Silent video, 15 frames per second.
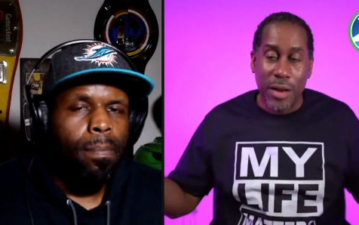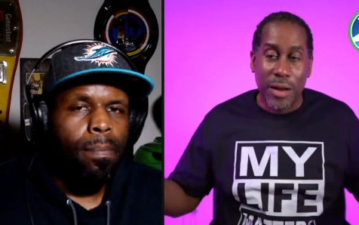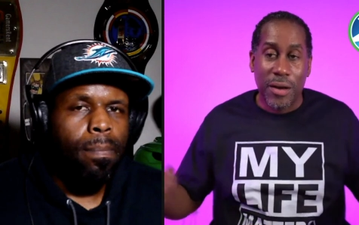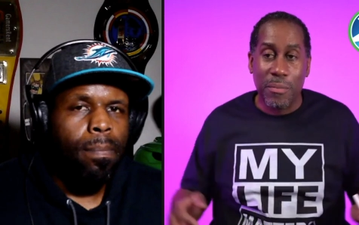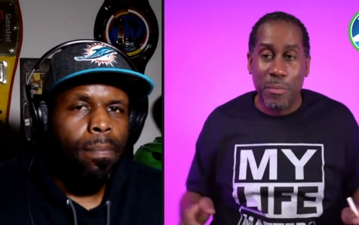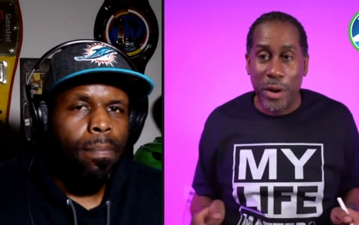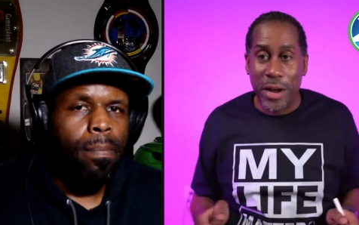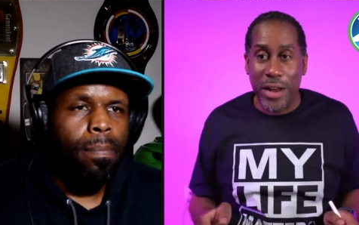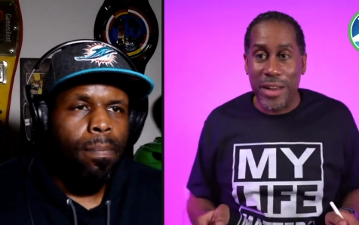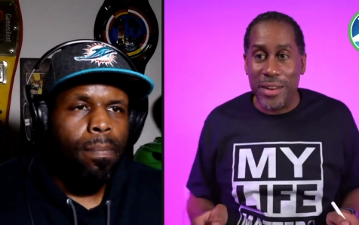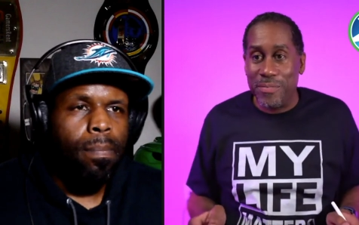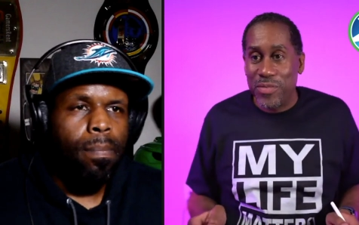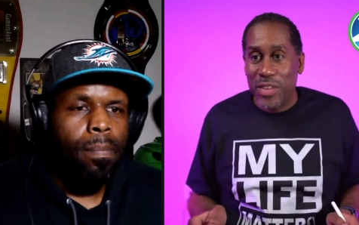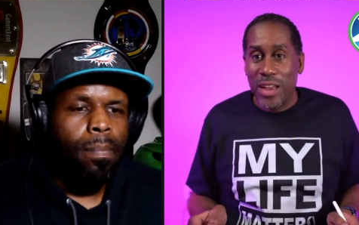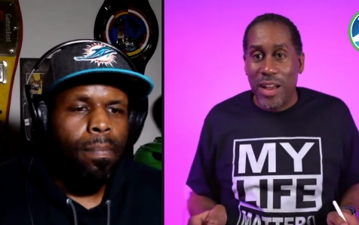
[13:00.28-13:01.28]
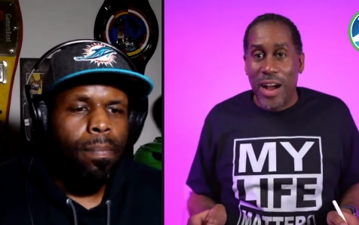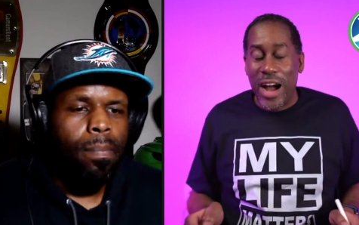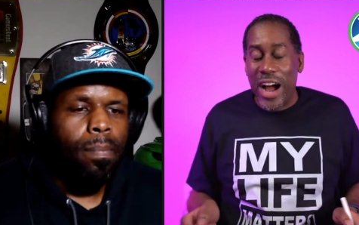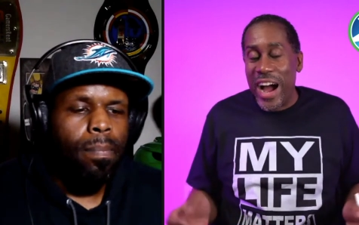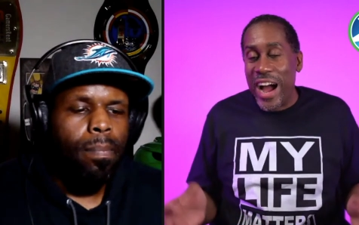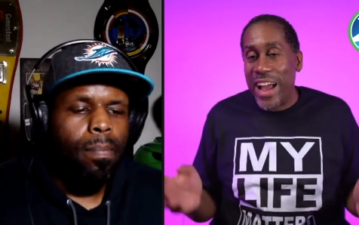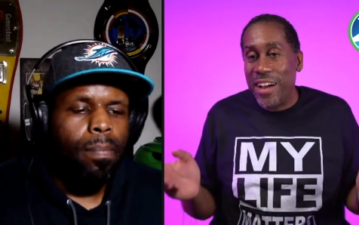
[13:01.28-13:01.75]
Speaker 1: But
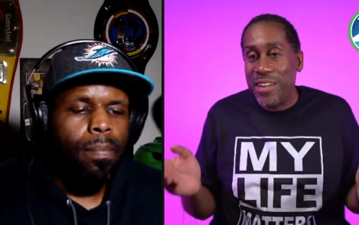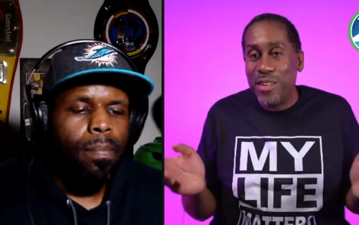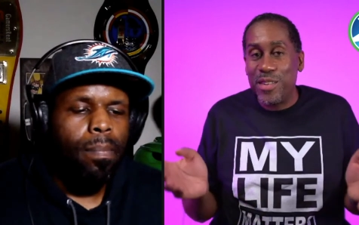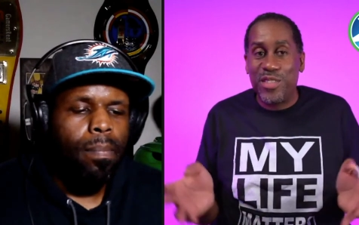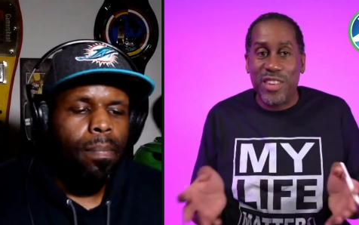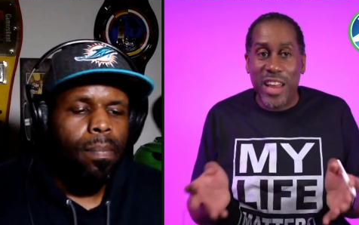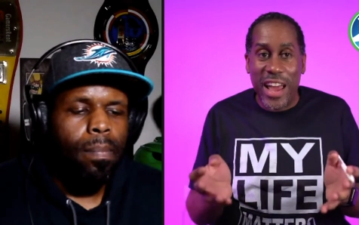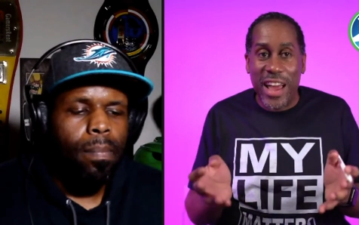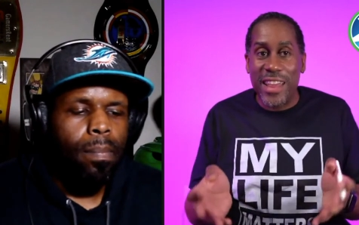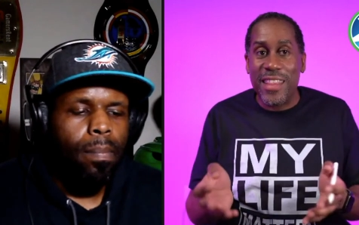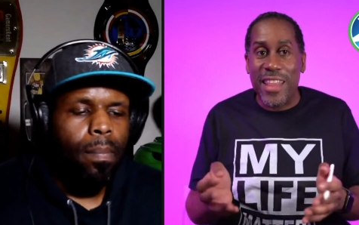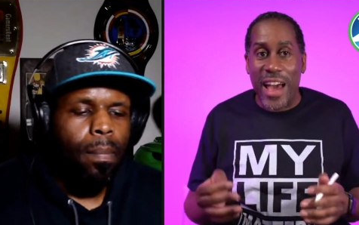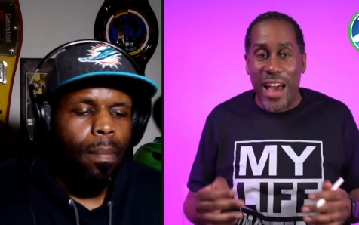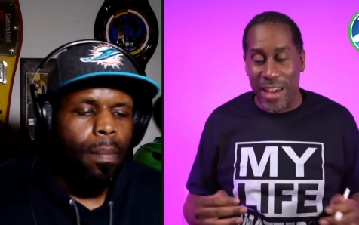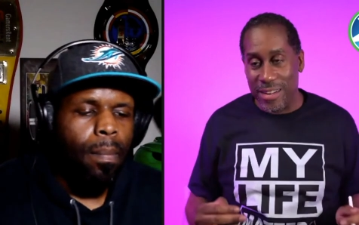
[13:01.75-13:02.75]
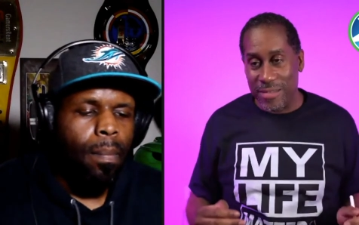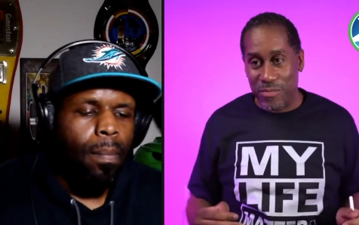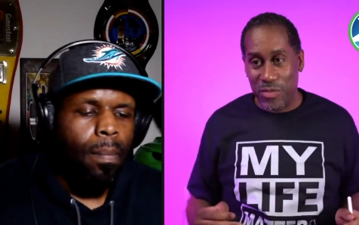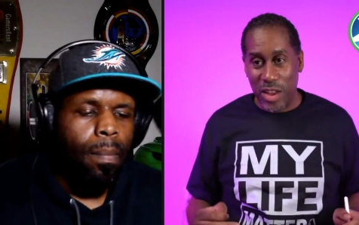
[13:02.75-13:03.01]
I understand that.